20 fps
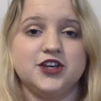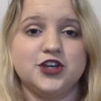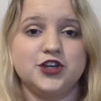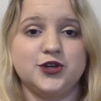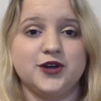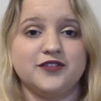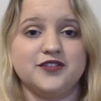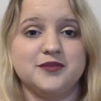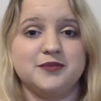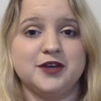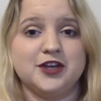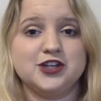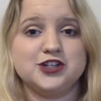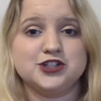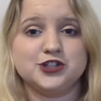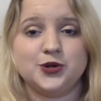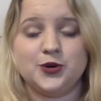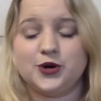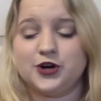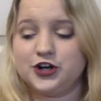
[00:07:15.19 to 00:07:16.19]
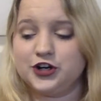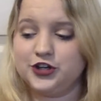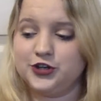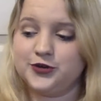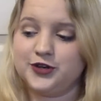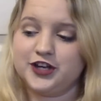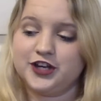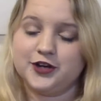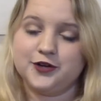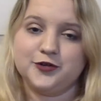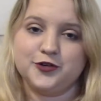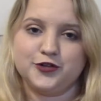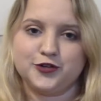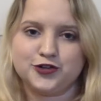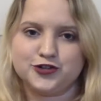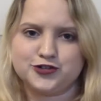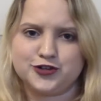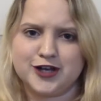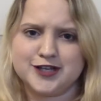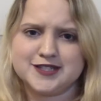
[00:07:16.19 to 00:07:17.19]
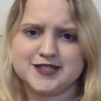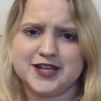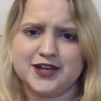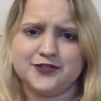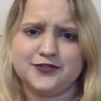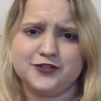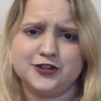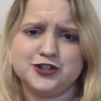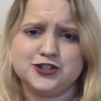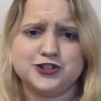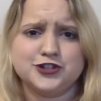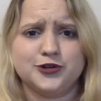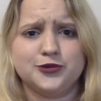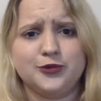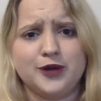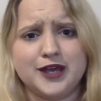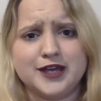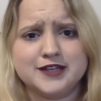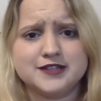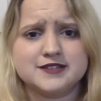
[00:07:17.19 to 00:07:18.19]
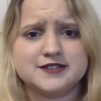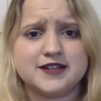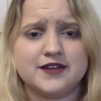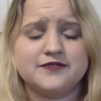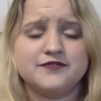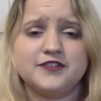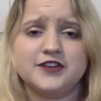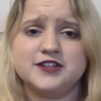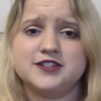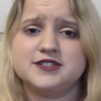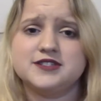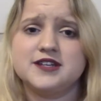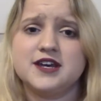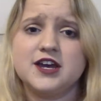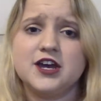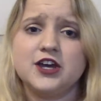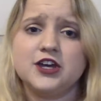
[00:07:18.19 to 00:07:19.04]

you have to make sure you get a dress that fits your waist, that fits